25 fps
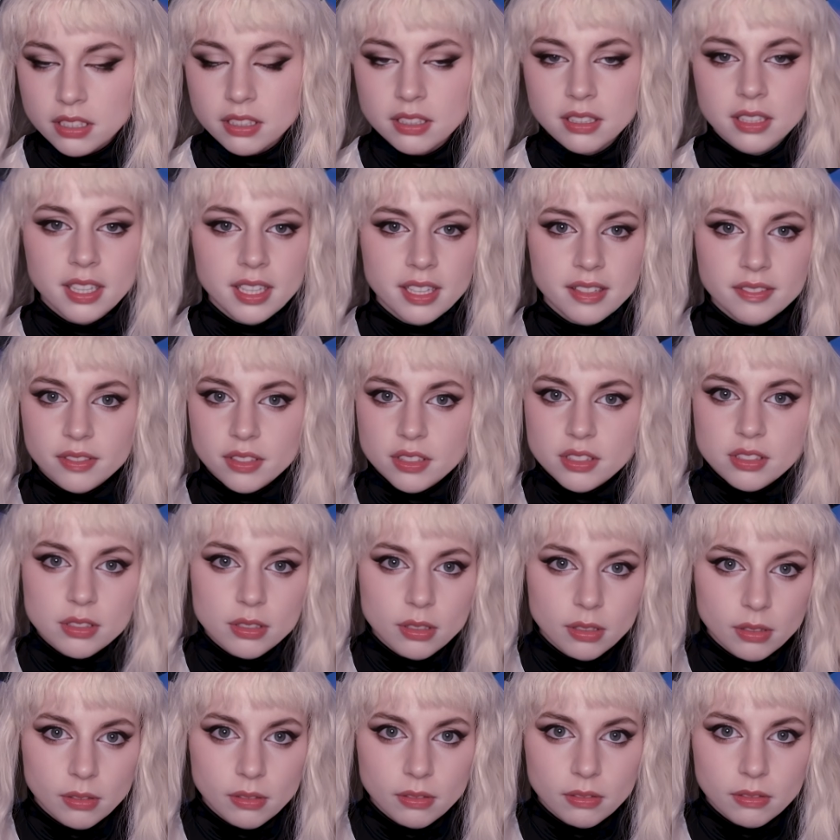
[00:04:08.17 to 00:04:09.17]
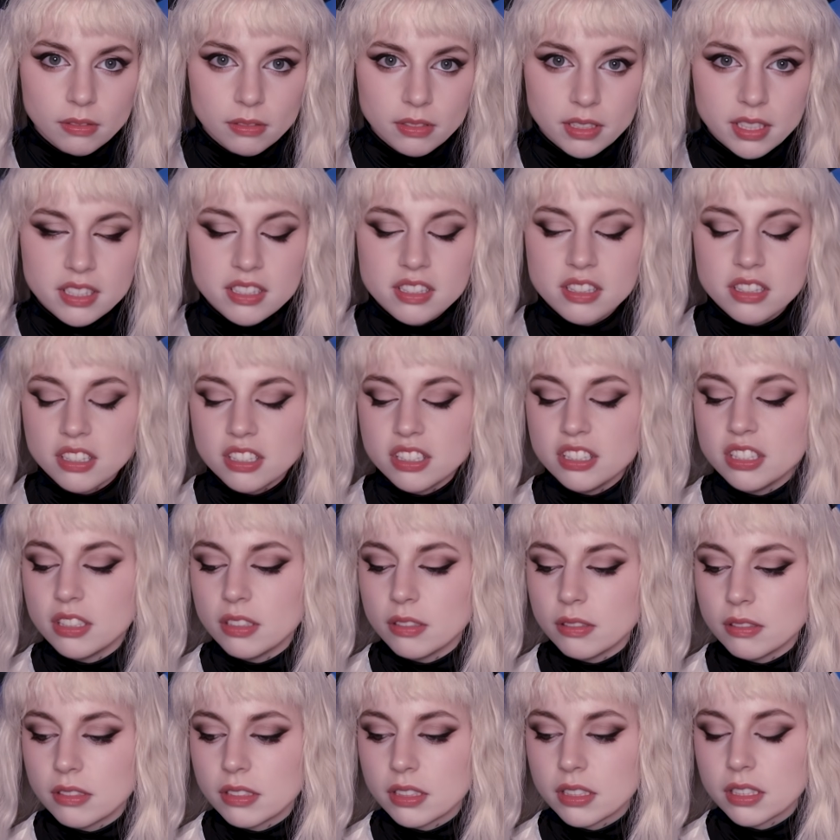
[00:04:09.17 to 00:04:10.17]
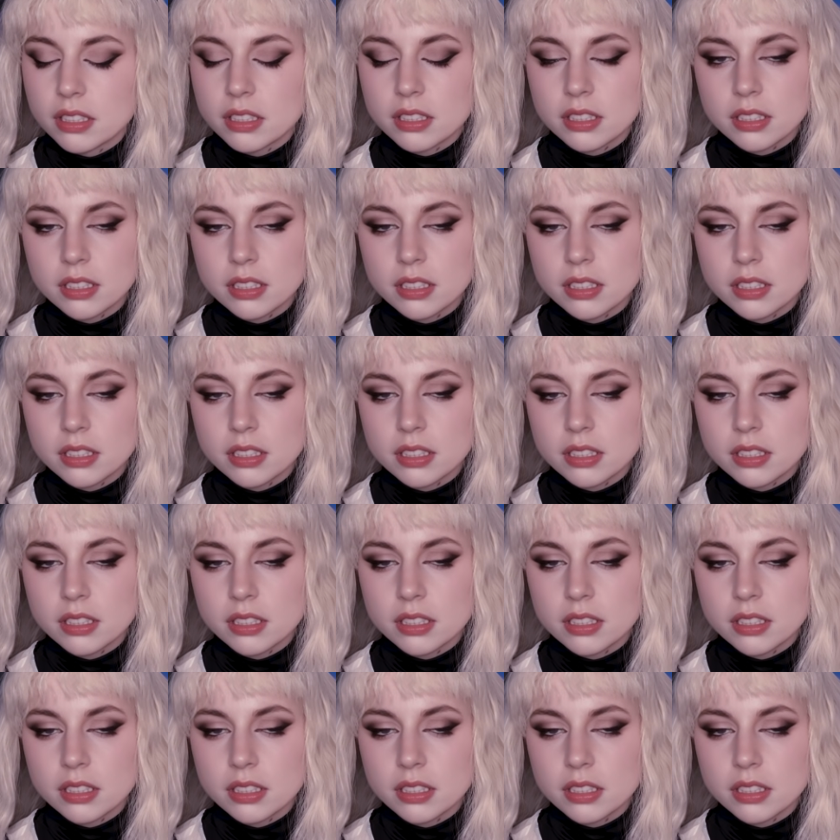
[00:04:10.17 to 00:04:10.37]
Half a soul, that's the joke.